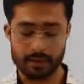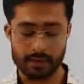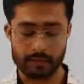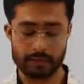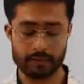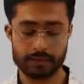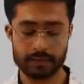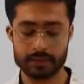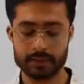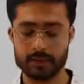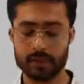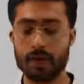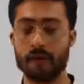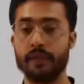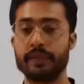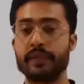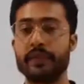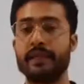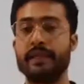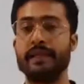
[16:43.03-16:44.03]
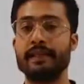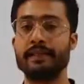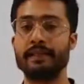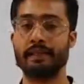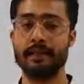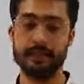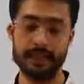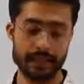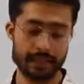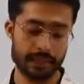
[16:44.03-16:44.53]
first option is
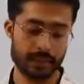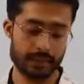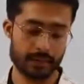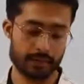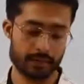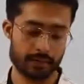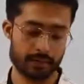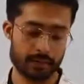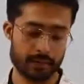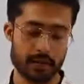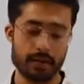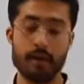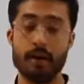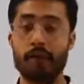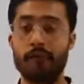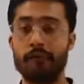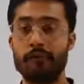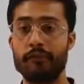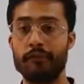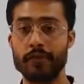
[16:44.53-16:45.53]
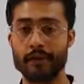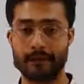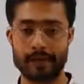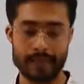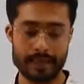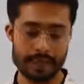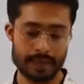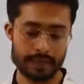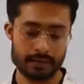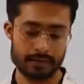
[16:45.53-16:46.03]
greenhouse,
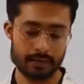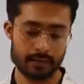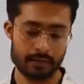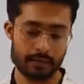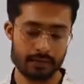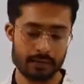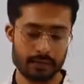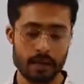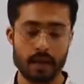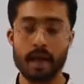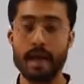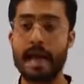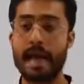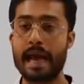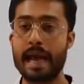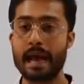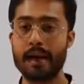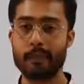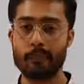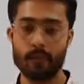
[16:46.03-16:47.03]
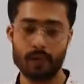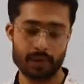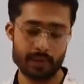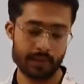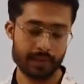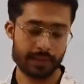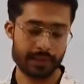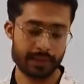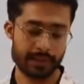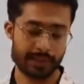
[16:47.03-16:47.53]
fertilizer, air
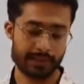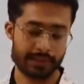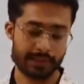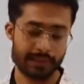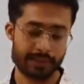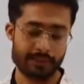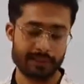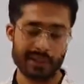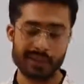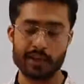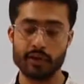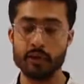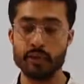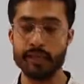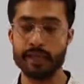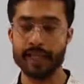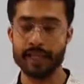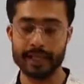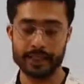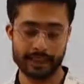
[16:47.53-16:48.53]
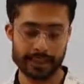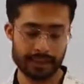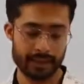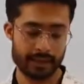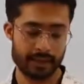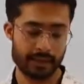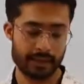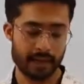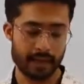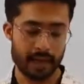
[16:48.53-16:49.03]
pollutants,
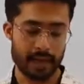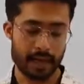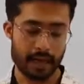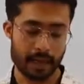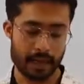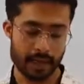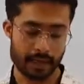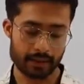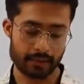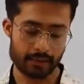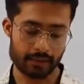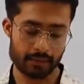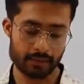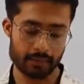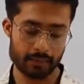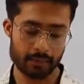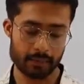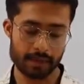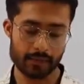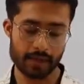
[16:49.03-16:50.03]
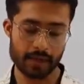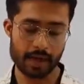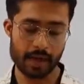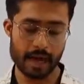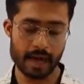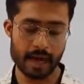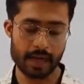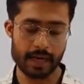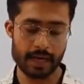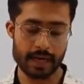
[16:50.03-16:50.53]
humidity, electric bulb,
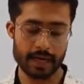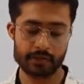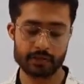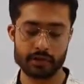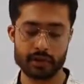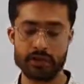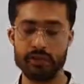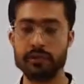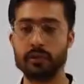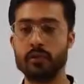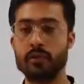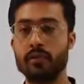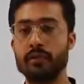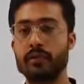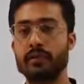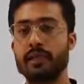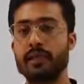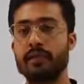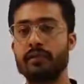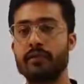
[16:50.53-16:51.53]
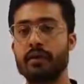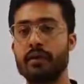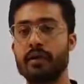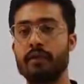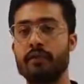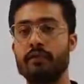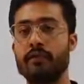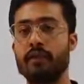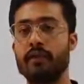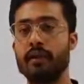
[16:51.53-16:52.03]
and natural sources
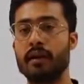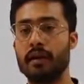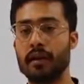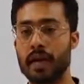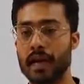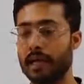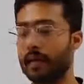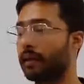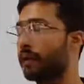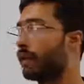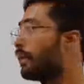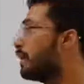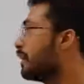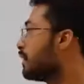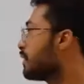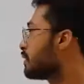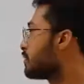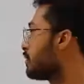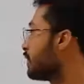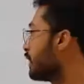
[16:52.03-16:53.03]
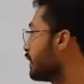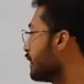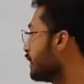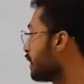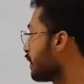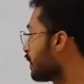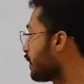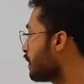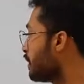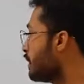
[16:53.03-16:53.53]
of light. So
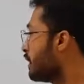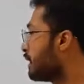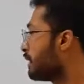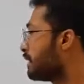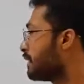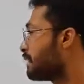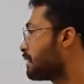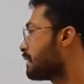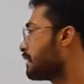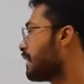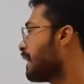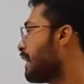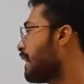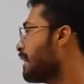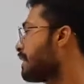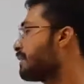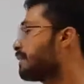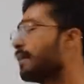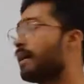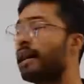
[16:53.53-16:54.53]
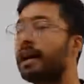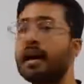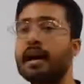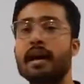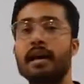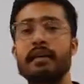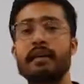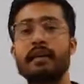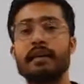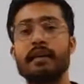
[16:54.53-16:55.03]
here the stars
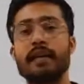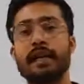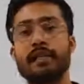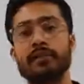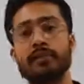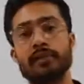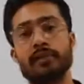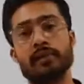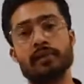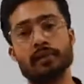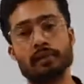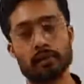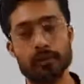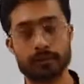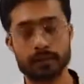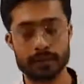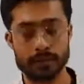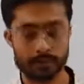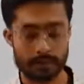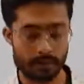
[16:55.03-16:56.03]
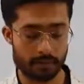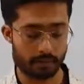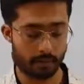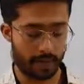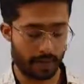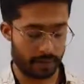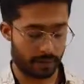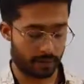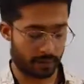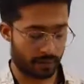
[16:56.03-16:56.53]
are the natural sources of
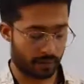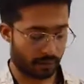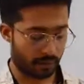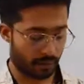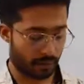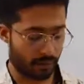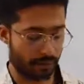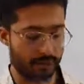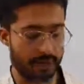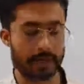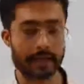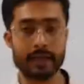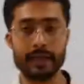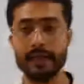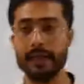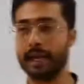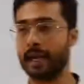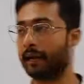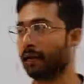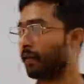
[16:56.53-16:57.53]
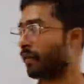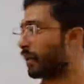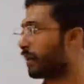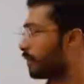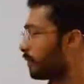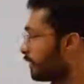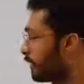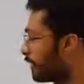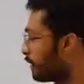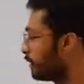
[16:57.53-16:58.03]
light. You know that electric
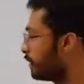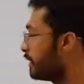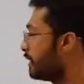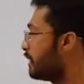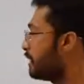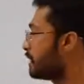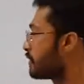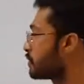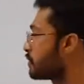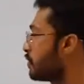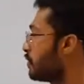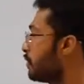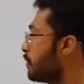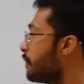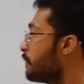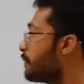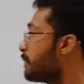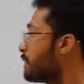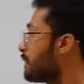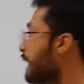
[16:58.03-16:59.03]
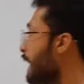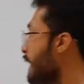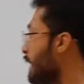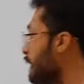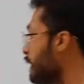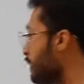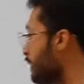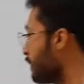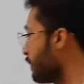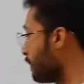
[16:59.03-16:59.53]
bulb, so
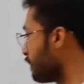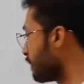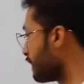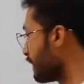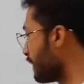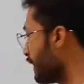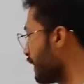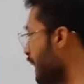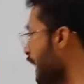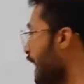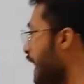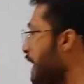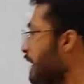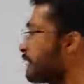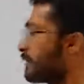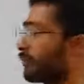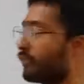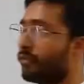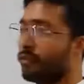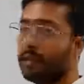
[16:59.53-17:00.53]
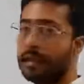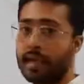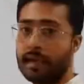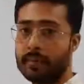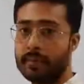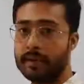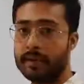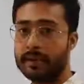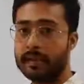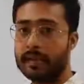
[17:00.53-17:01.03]
that has
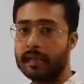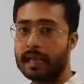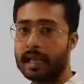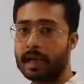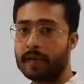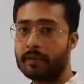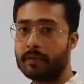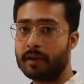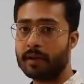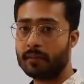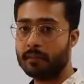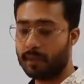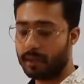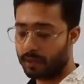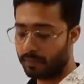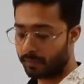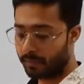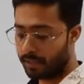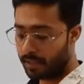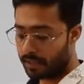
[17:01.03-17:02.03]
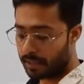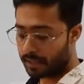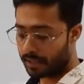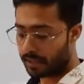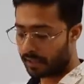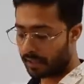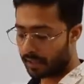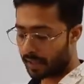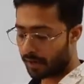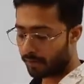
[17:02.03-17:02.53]
filament electric bulb.
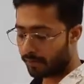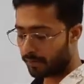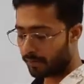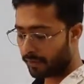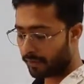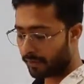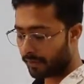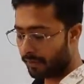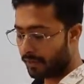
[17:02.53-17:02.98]
Then after